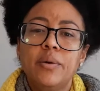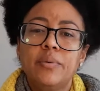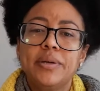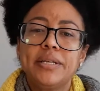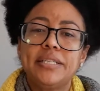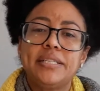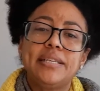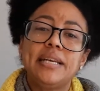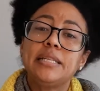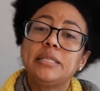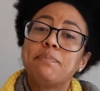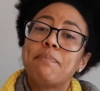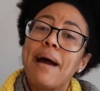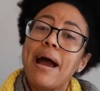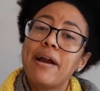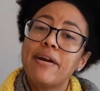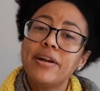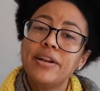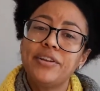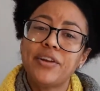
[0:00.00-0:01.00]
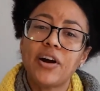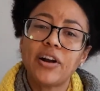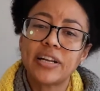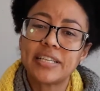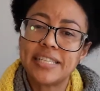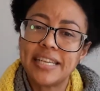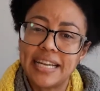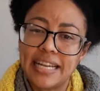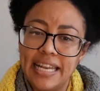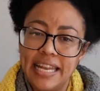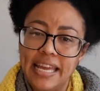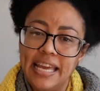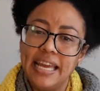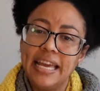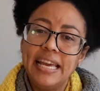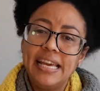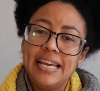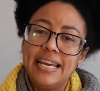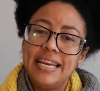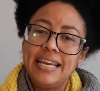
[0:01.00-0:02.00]
which says, "Paradoxically,
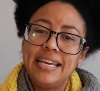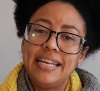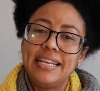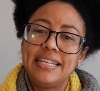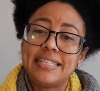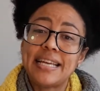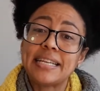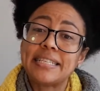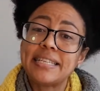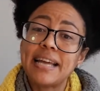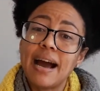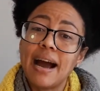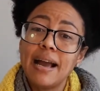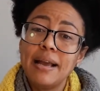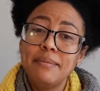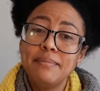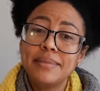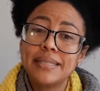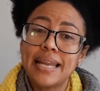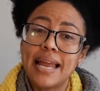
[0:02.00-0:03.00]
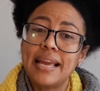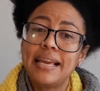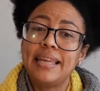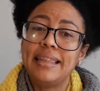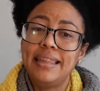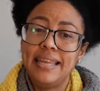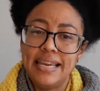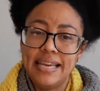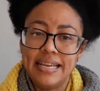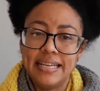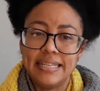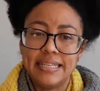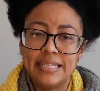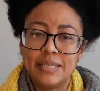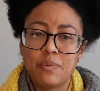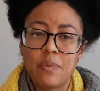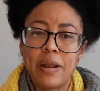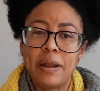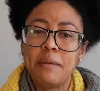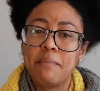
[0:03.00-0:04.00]
it is at times like
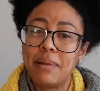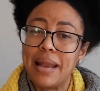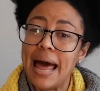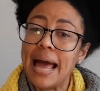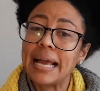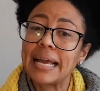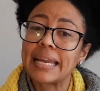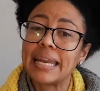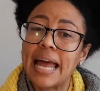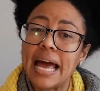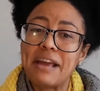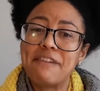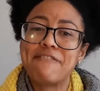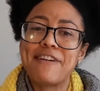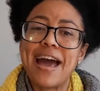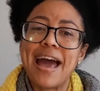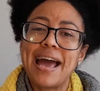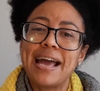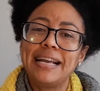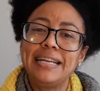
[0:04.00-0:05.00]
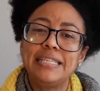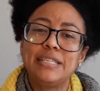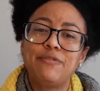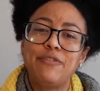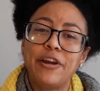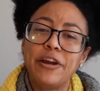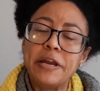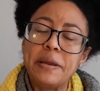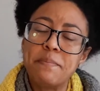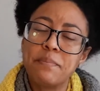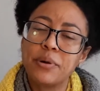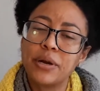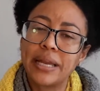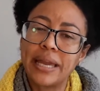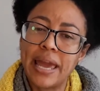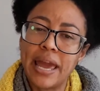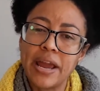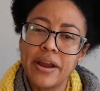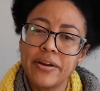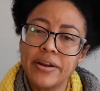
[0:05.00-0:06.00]
these, when Black life hangs very
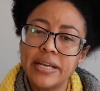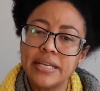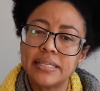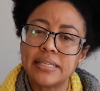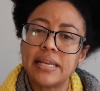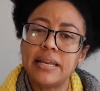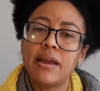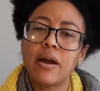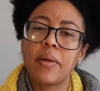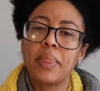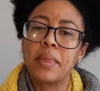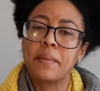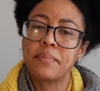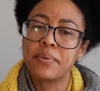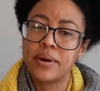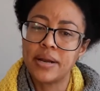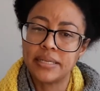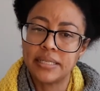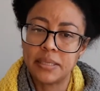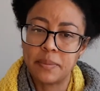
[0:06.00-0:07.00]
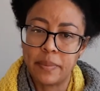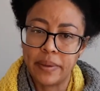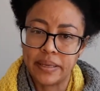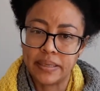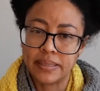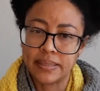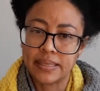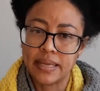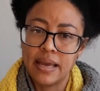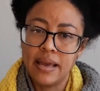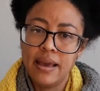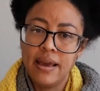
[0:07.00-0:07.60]
precariously on the precipice,